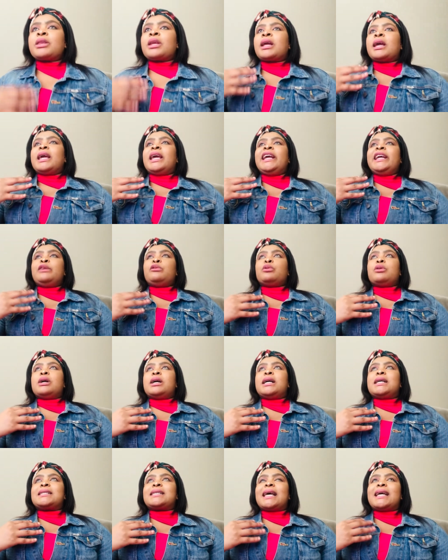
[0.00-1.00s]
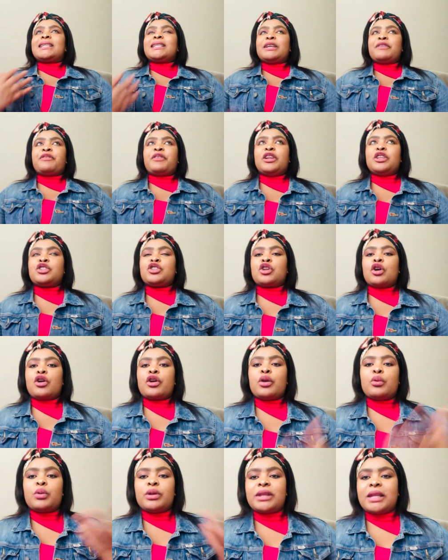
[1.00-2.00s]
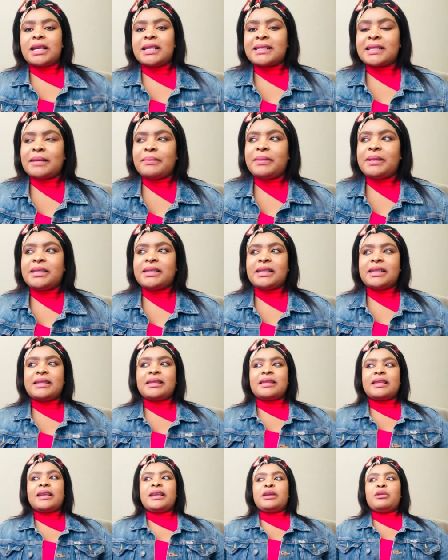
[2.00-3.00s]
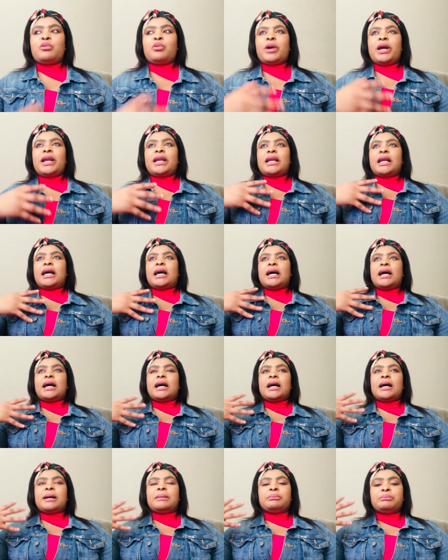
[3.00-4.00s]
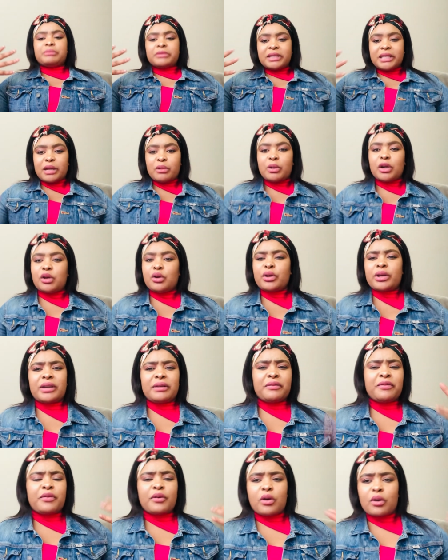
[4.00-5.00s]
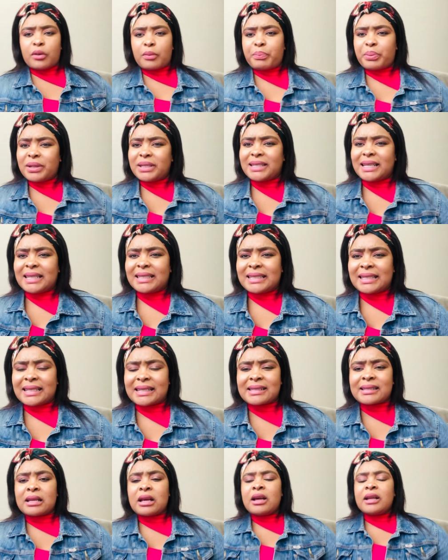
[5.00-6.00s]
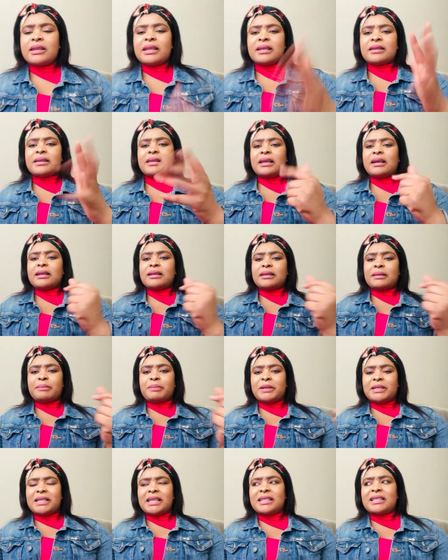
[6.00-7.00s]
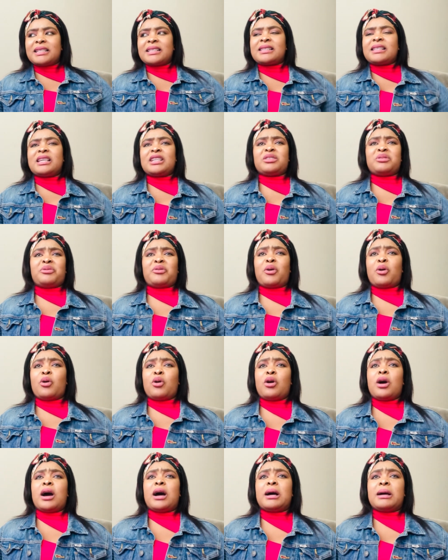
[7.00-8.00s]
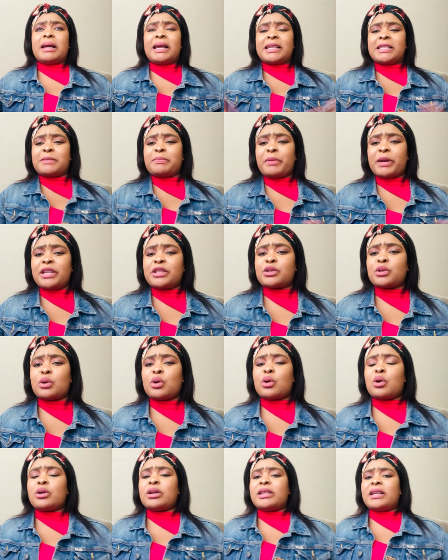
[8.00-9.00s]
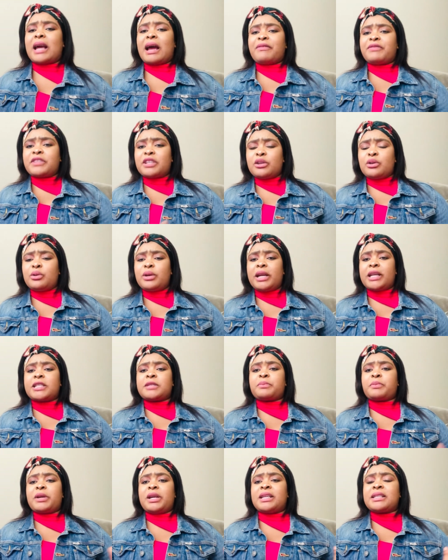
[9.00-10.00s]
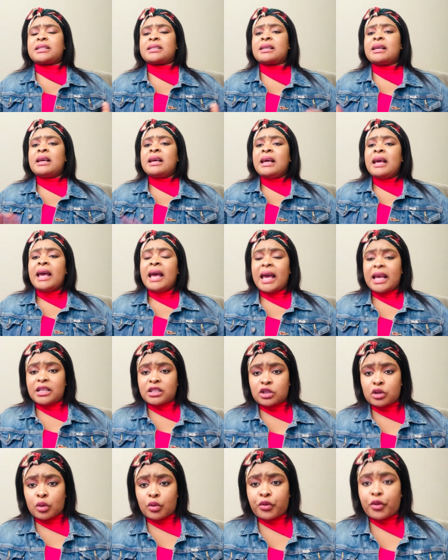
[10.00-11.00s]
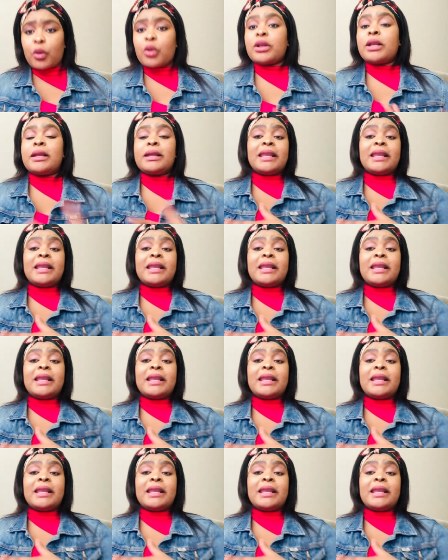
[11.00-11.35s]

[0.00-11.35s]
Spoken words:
It was a different story with SABC 3 when they were looking for presenters. The presenter search for Expresso, the Afternoon Express, and so forth.